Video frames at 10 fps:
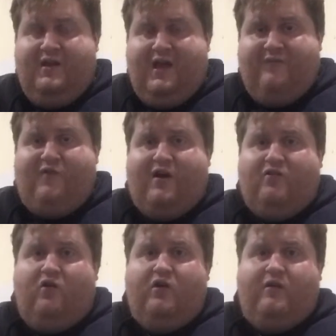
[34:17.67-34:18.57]
If I
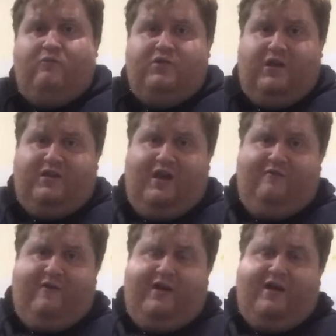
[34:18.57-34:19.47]
called it
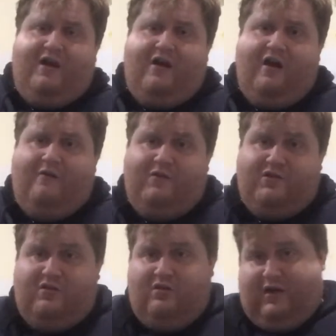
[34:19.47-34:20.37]
WoodsyTV
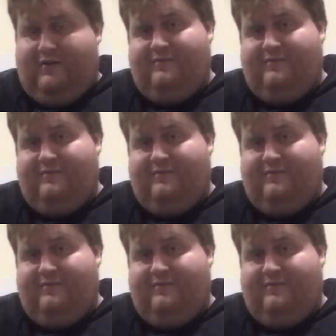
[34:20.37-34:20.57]
originally.